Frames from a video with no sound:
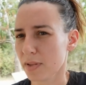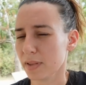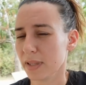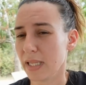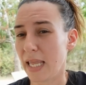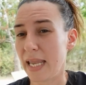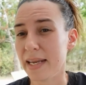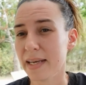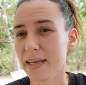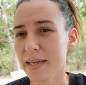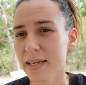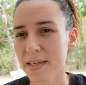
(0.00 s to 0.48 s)

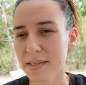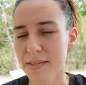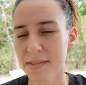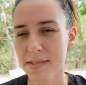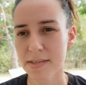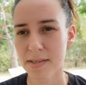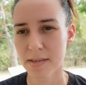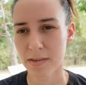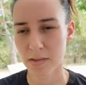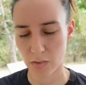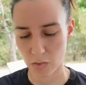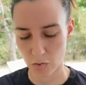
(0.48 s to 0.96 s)

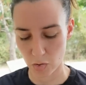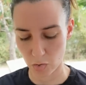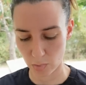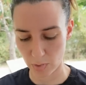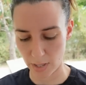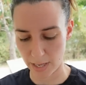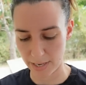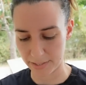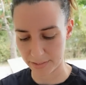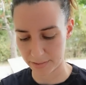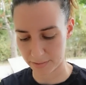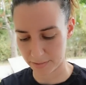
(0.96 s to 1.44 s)
Ladies who
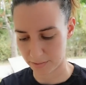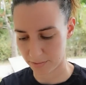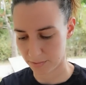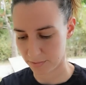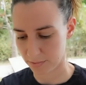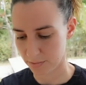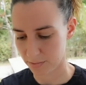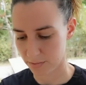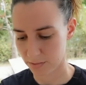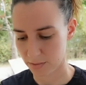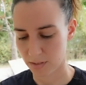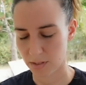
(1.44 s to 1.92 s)
like
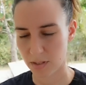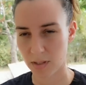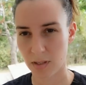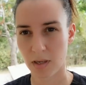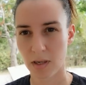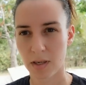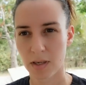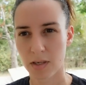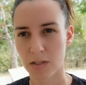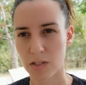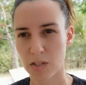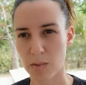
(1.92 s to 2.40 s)

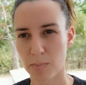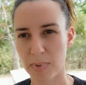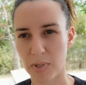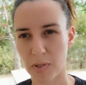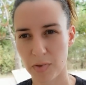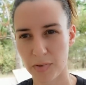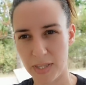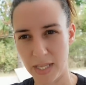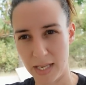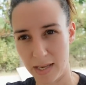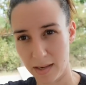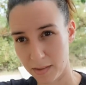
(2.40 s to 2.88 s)
to
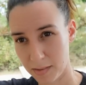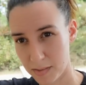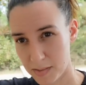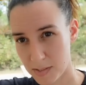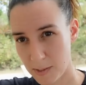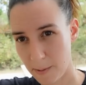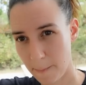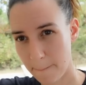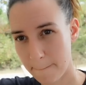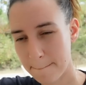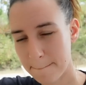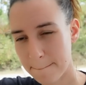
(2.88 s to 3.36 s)
build things.